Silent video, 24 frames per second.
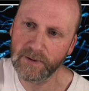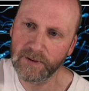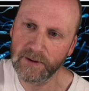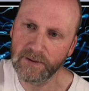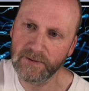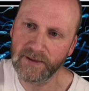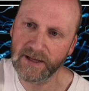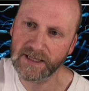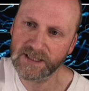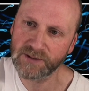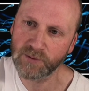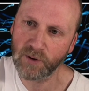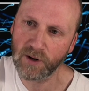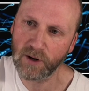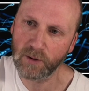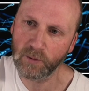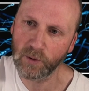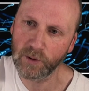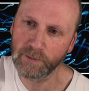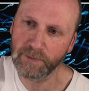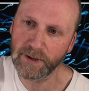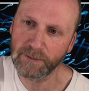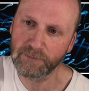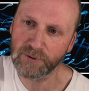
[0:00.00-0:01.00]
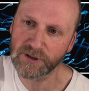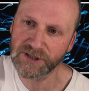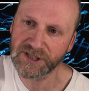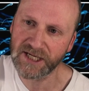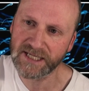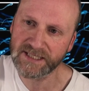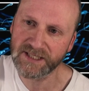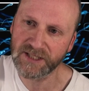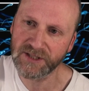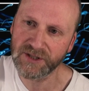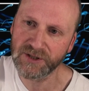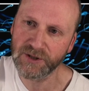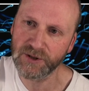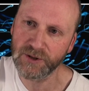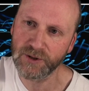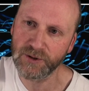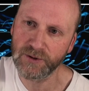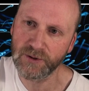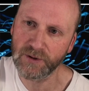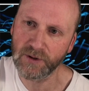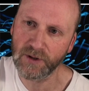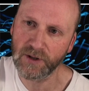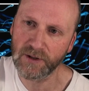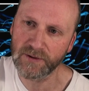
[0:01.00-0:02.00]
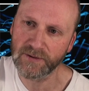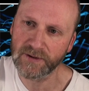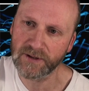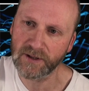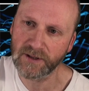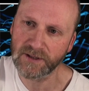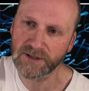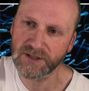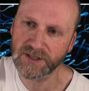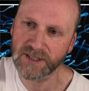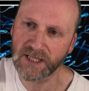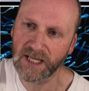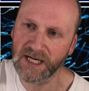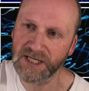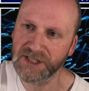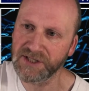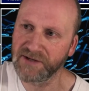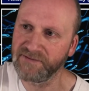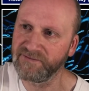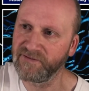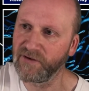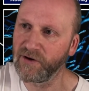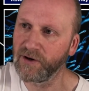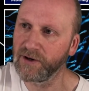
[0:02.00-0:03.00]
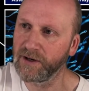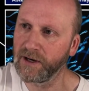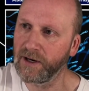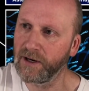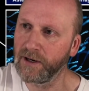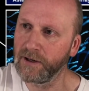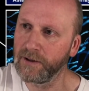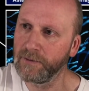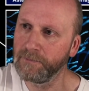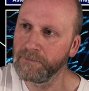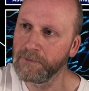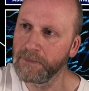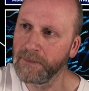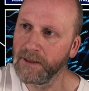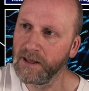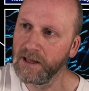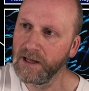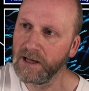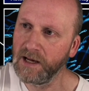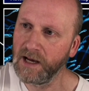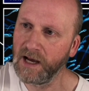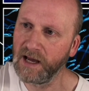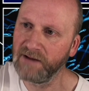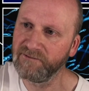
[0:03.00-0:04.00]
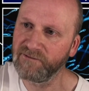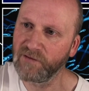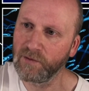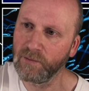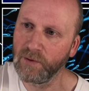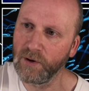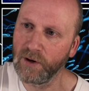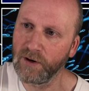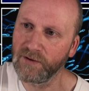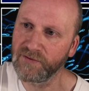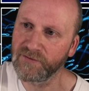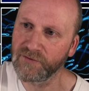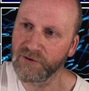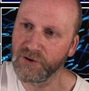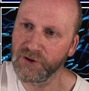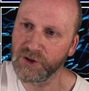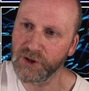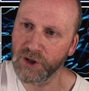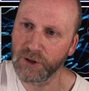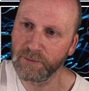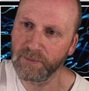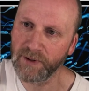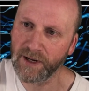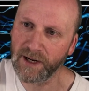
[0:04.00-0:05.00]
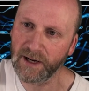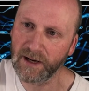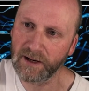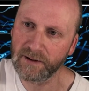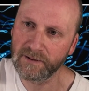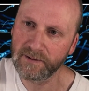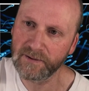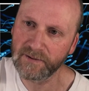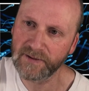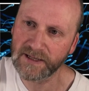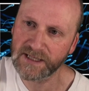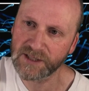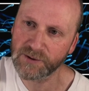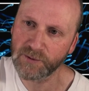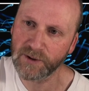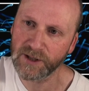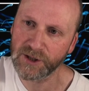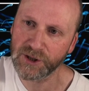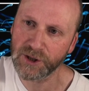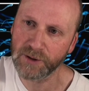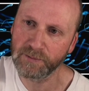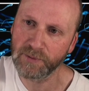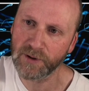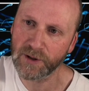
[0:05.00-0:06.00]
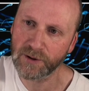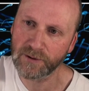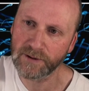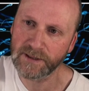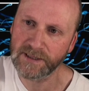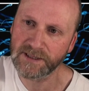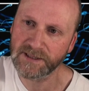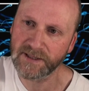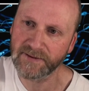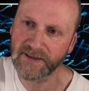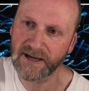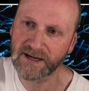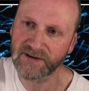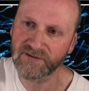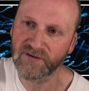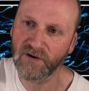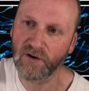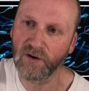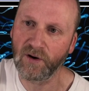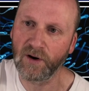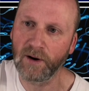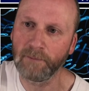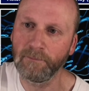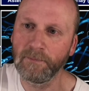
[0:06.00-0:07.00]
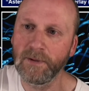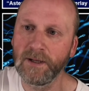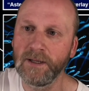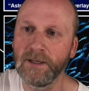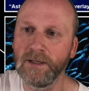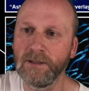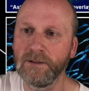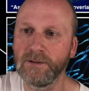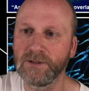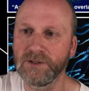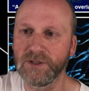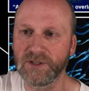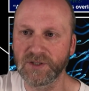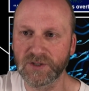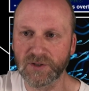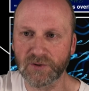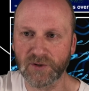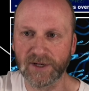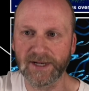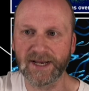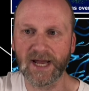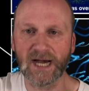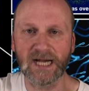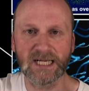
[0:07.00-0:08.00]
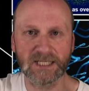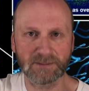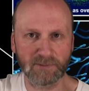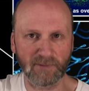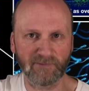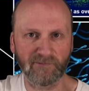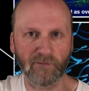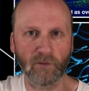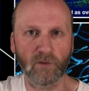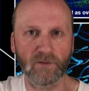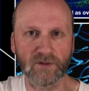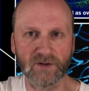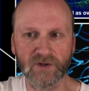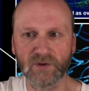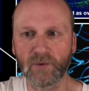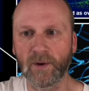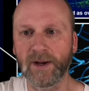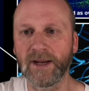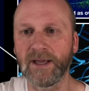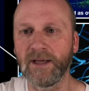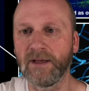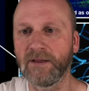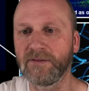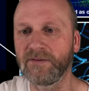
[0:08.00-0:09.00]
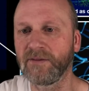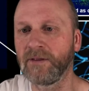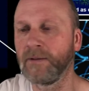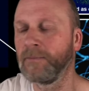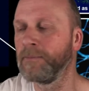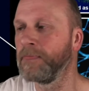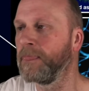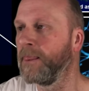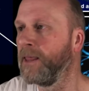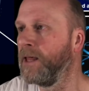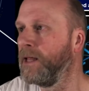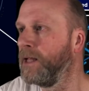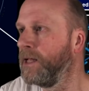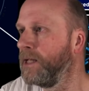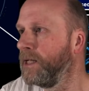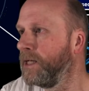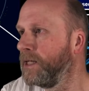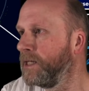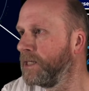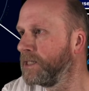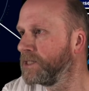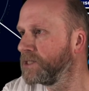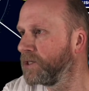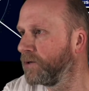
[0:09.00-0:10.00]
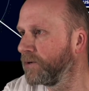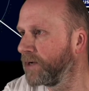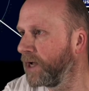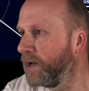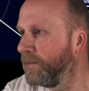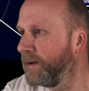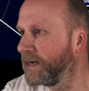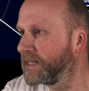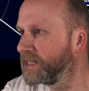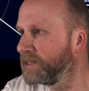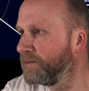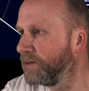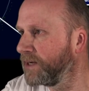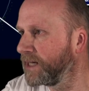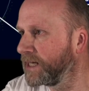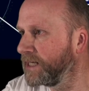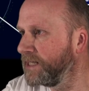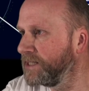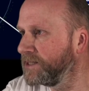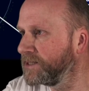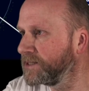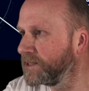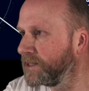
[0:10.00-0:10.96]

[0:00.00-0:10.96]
that's where it would be projected to on the constellation Virgo, and from Earth through Jupiter, that's where Jupiter is at that time, which is 3 days before the 20th. So I'll go back to my list.